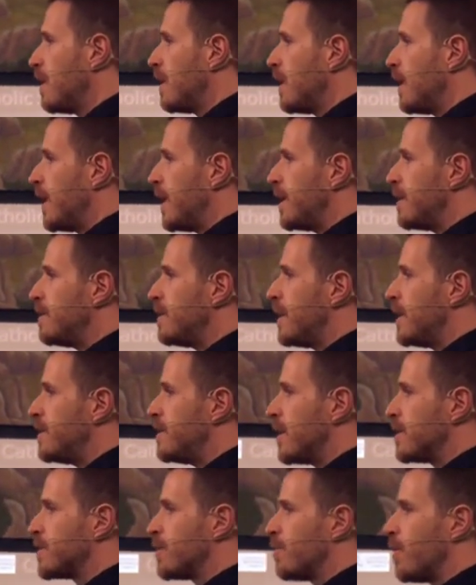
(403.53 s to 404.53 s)
It, it
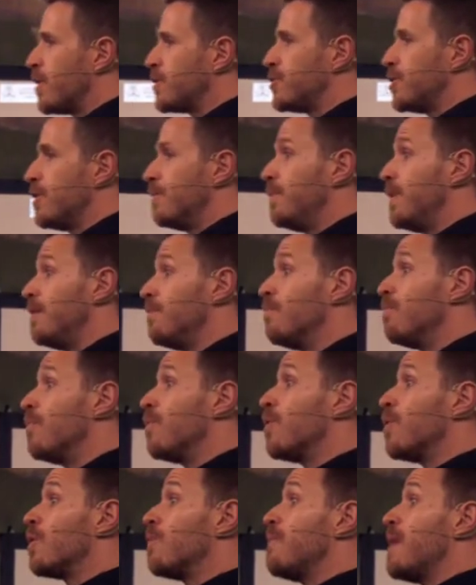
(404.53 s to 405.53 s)
doesn't want you to be
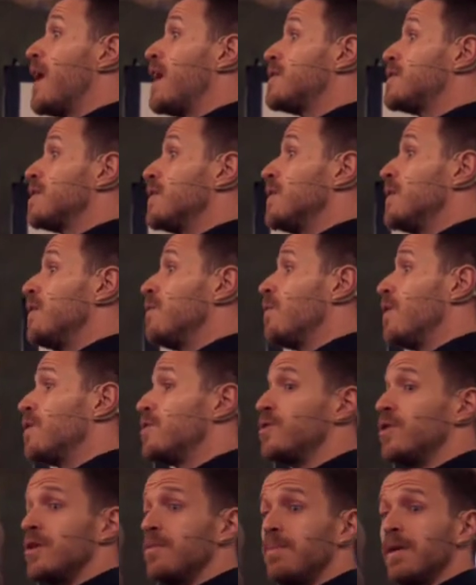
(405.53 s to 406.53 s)
more masculine, it
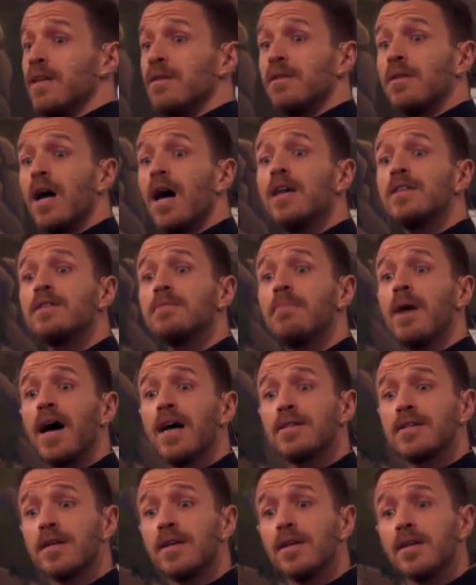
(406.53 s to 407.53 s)
wants you to be less
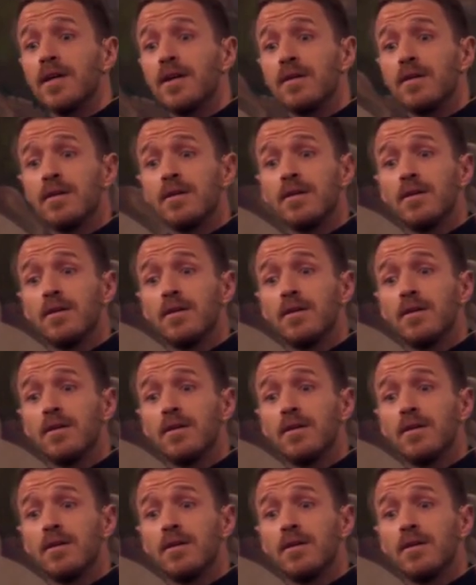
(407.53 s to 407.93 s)
masculine.